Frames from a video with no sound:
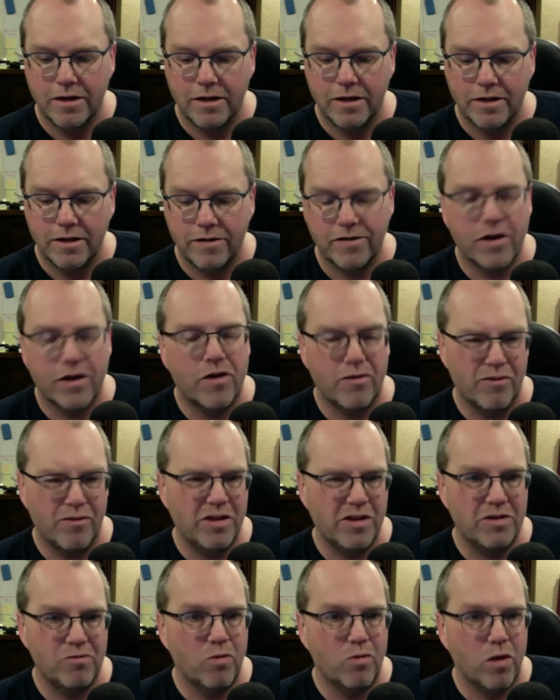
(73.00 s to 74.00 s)
So
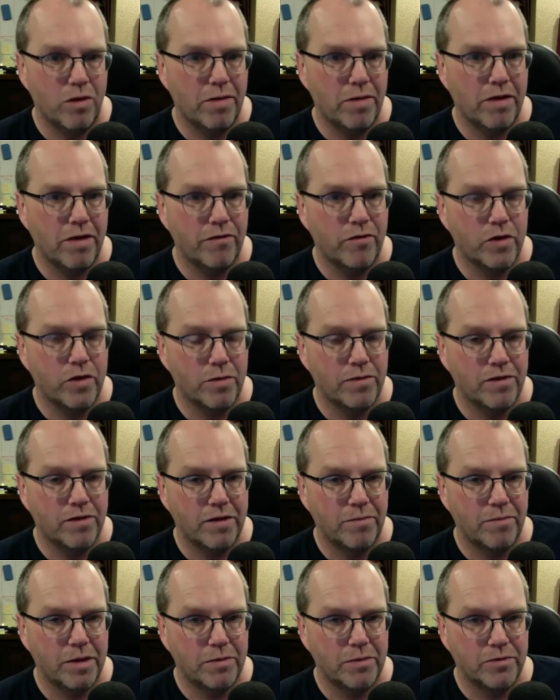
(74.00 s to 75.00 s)
you want about 40%
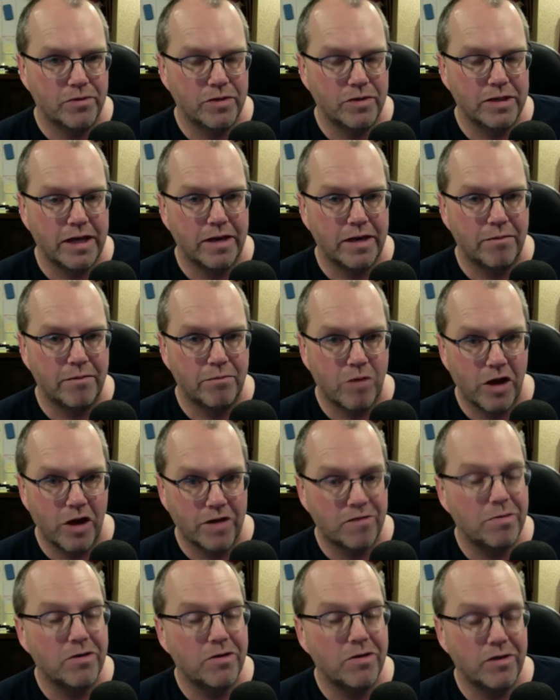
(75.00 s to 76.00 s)
of people doing that. My
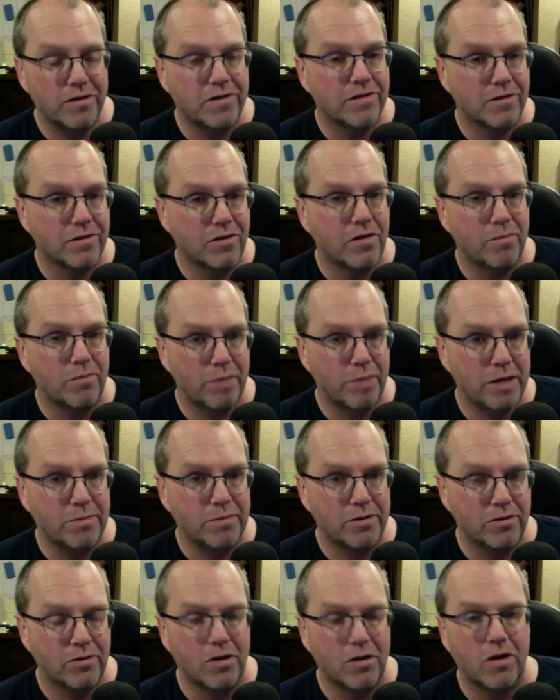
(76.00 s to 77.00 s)
experience is a lot of
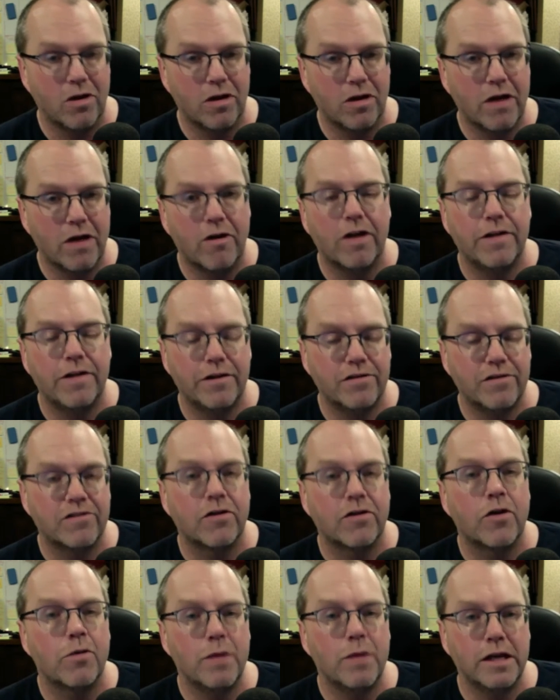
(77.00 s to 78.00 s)
people are a lot lower, and there's
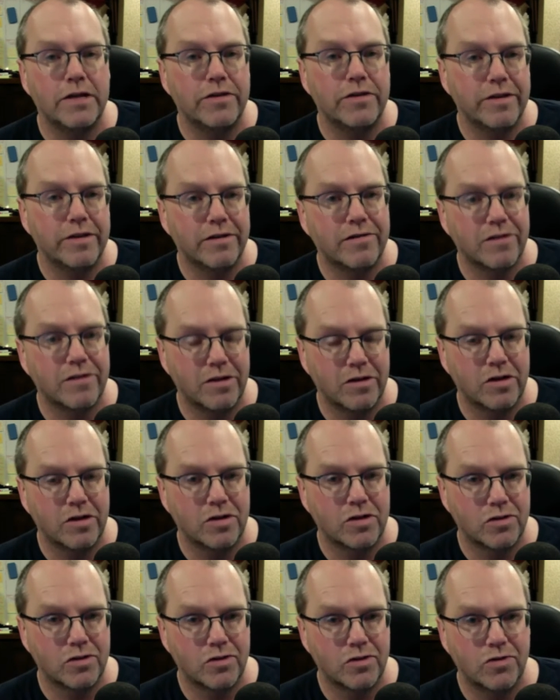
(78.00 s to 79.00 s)
so many things that you
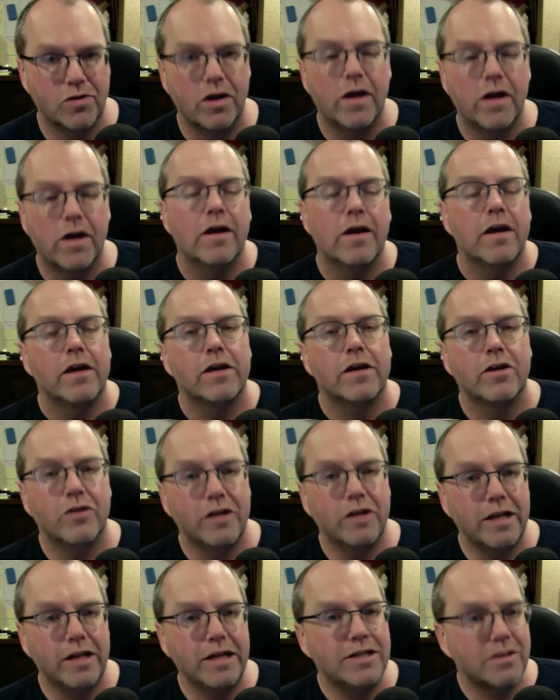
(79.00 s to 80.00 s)
can do. You
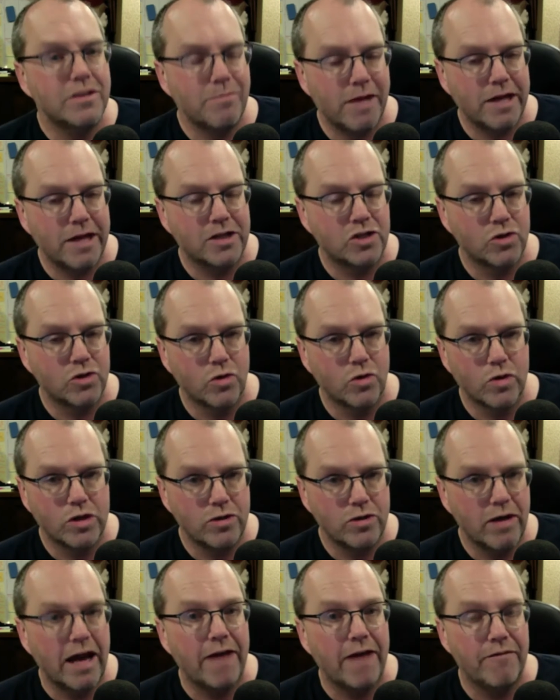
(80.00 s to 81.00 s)
need to make sure
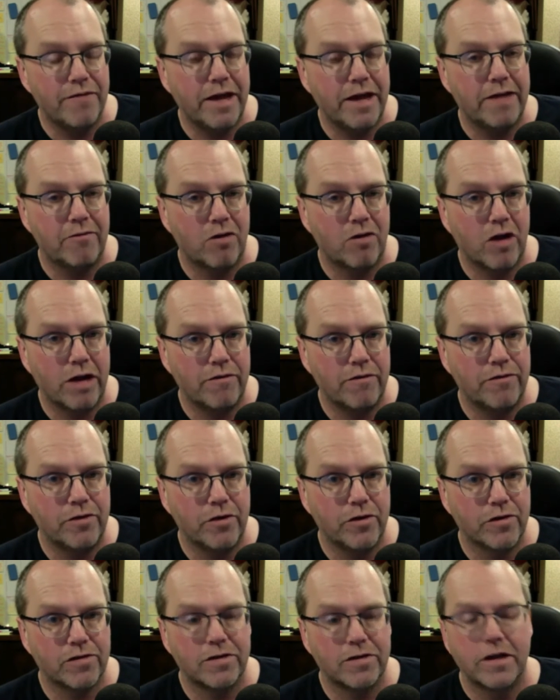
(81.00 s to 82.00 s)
you have that right
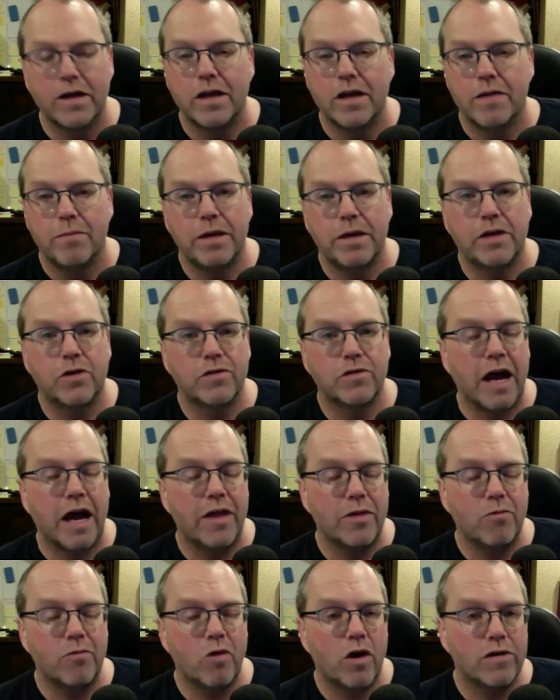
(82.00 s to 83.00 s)
first, because
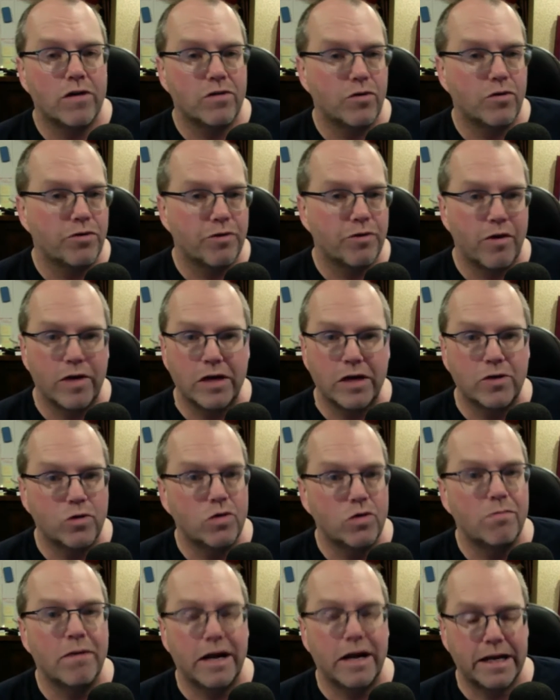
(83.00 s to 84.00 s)
otherwise you're throwing
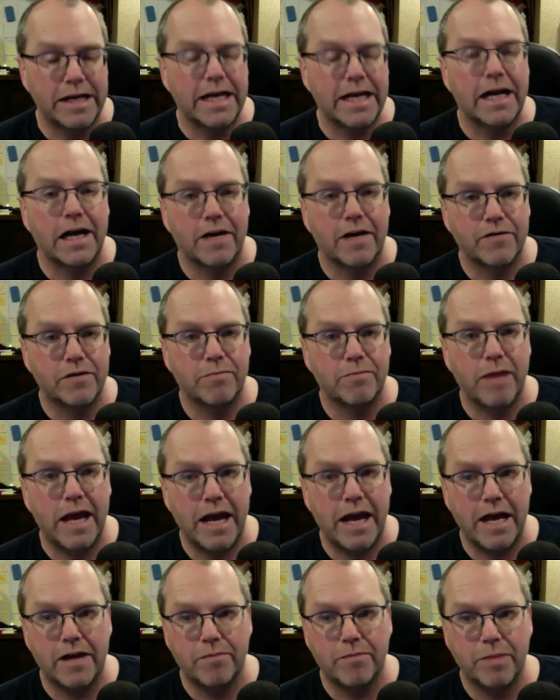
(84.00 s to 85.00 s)
good money after
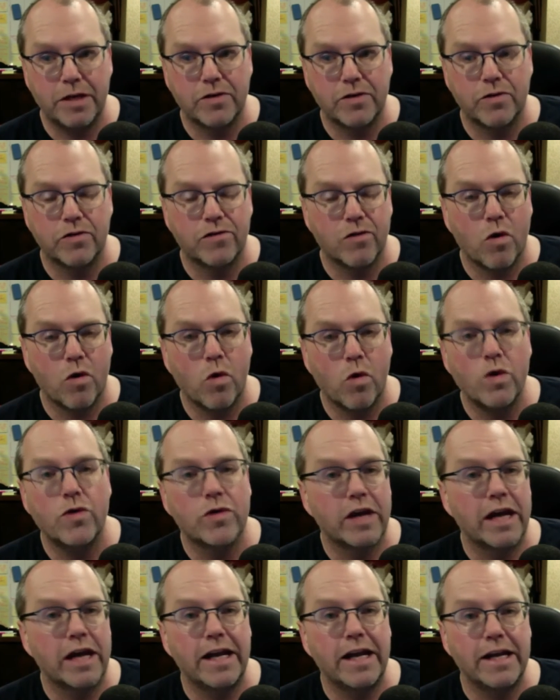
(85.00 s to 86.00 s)
bad, because all you're
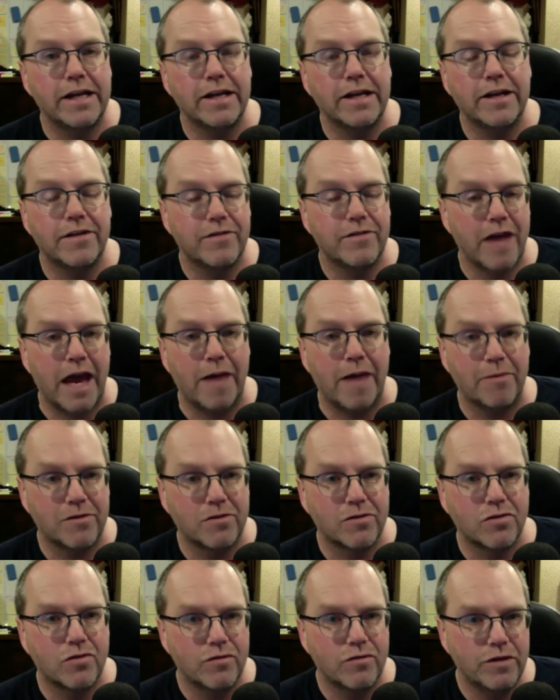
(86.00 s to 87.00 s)
getting is App
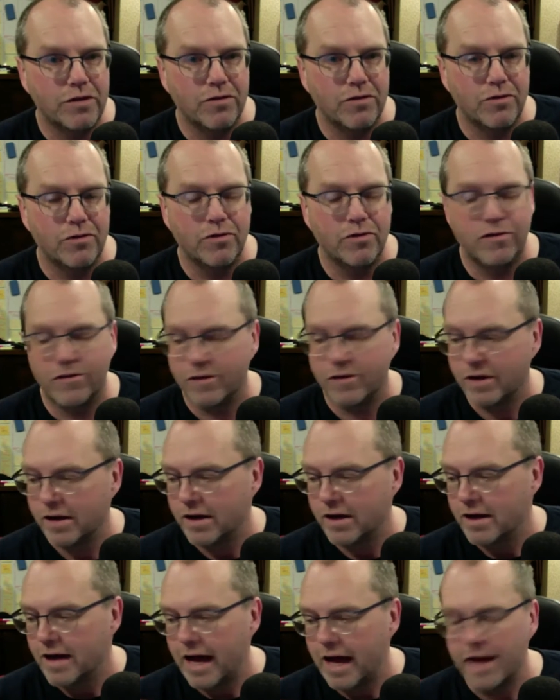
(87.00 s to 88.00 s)
Store views.
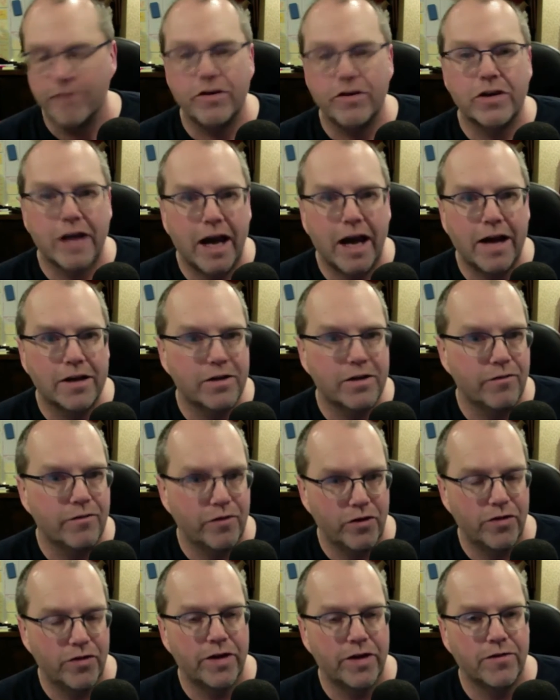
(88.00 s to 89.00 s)
And if you can't
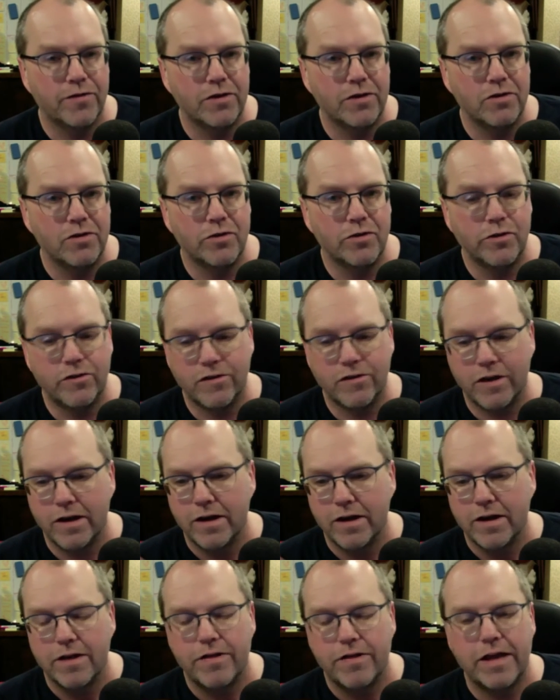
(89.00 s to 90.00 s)
convert those views,
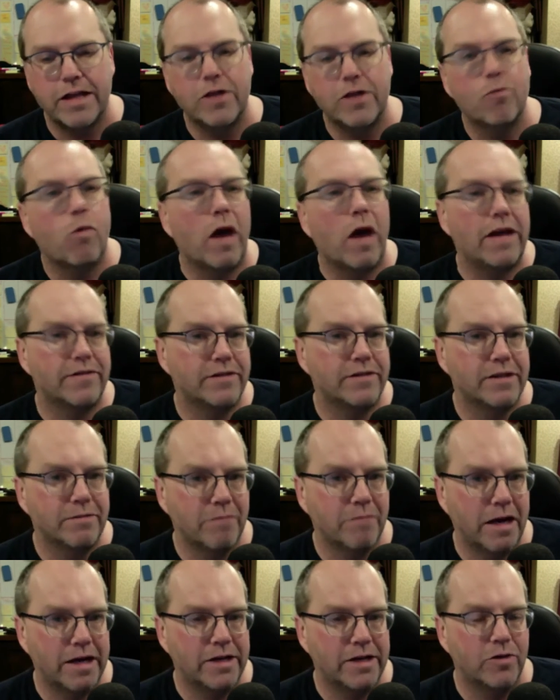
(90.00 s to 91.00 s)
then you're wasting
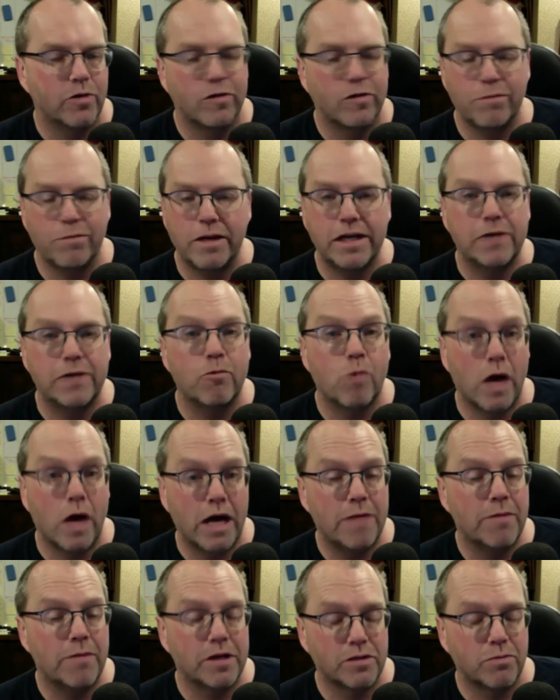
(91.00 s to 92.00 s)
money or spending way
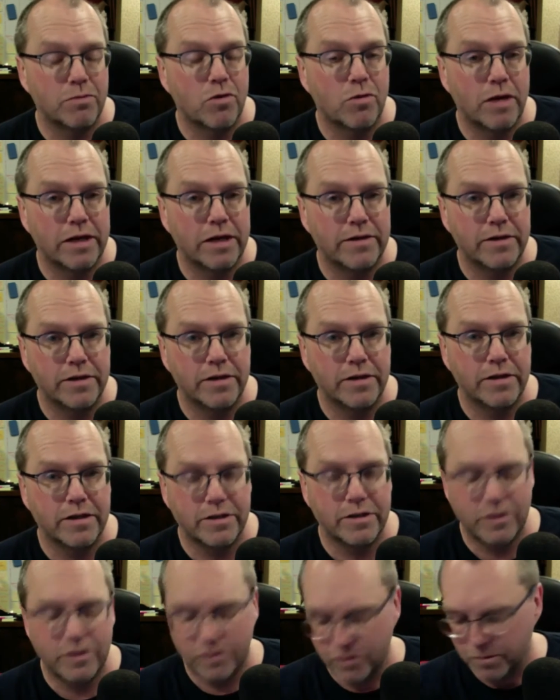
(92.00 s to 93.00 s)
much more money than you
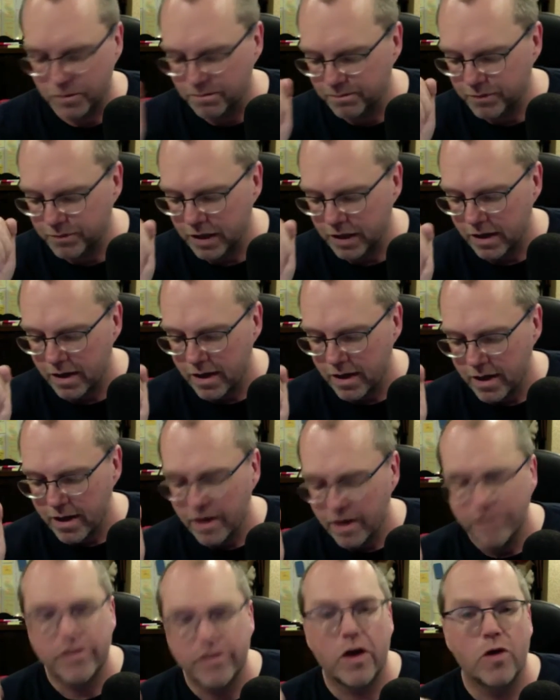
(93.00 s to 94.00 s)
need to do.
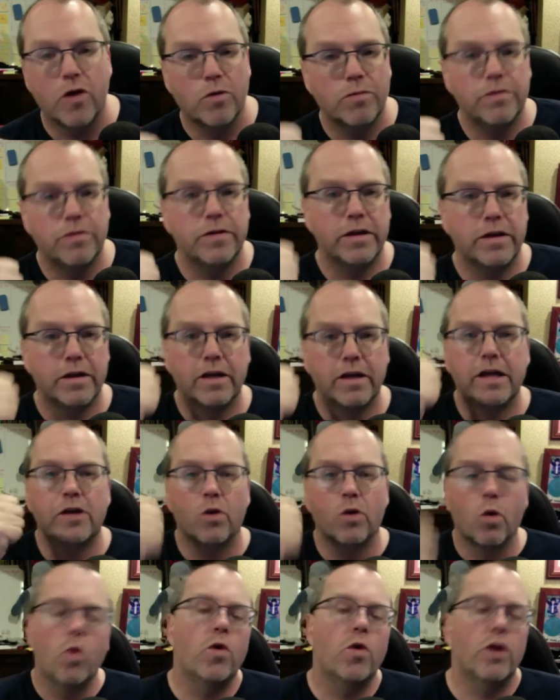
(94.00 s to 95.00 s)
So
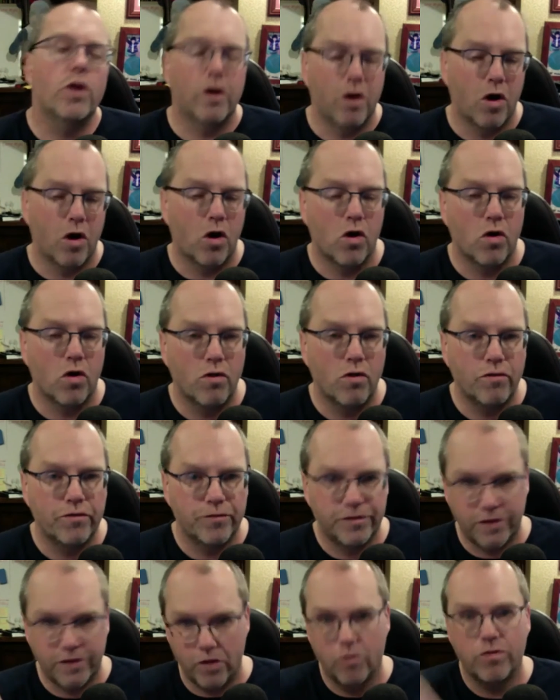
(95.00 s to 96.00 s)

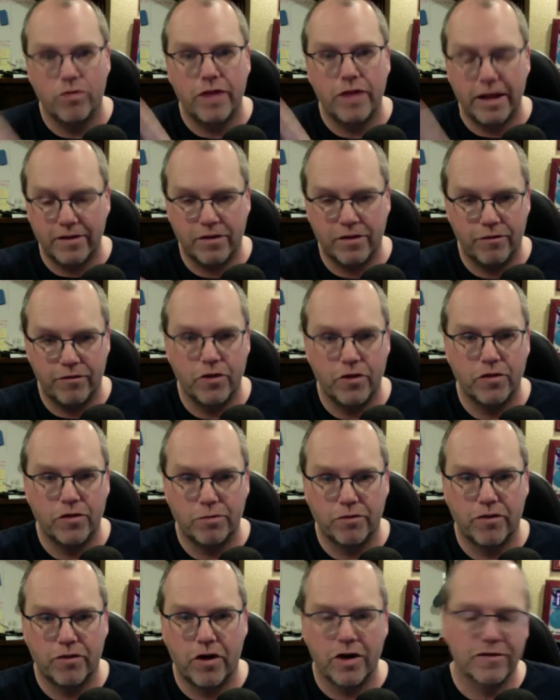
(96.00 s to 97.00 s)
that's the first
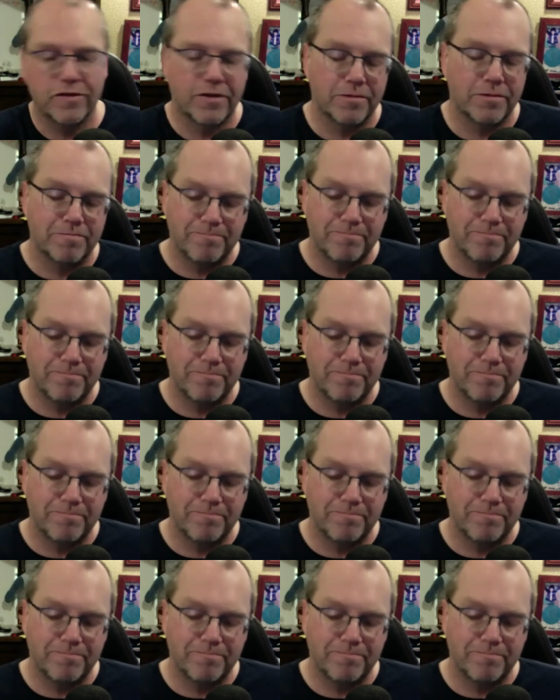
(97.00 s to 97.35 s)
proviso.